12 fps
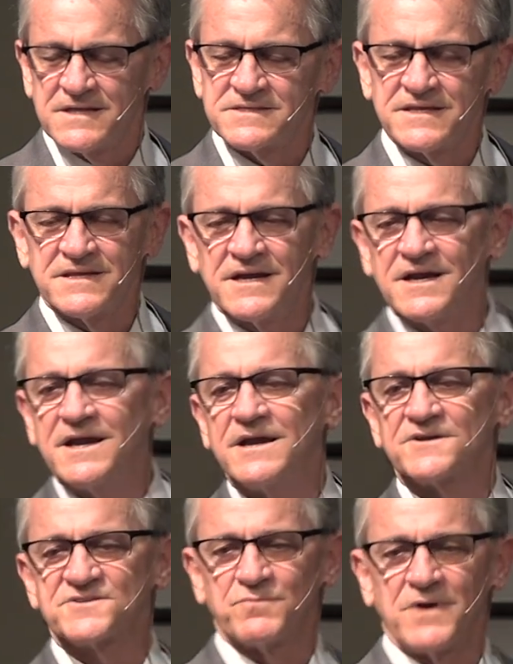See,
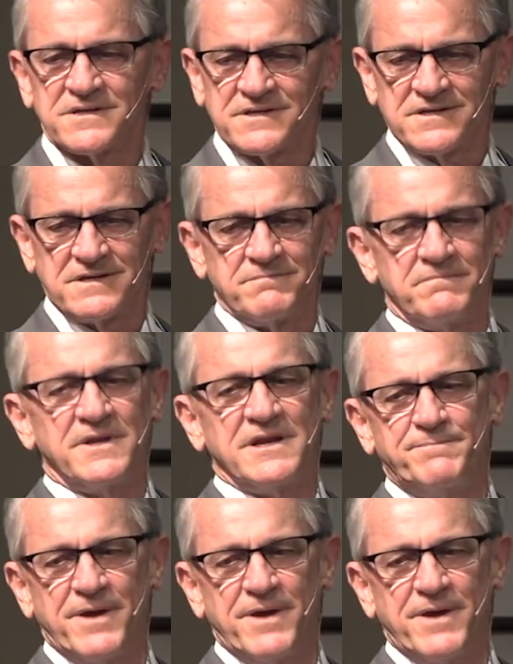here's what many